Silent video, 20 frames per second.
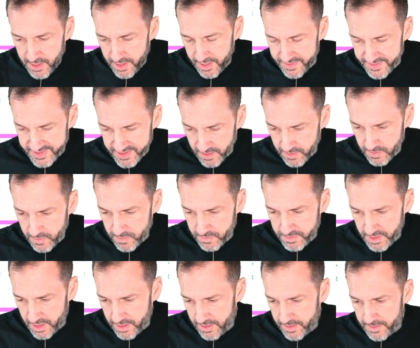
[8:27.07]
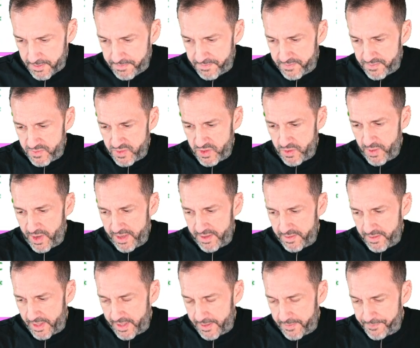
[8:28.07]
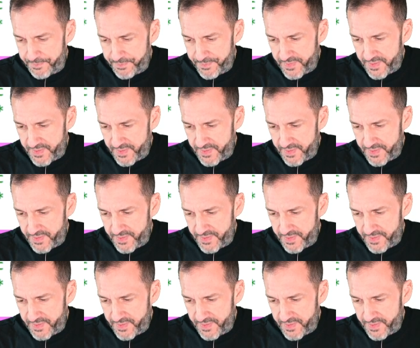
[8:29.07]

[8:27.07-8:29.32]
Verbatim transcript: And so um, you like,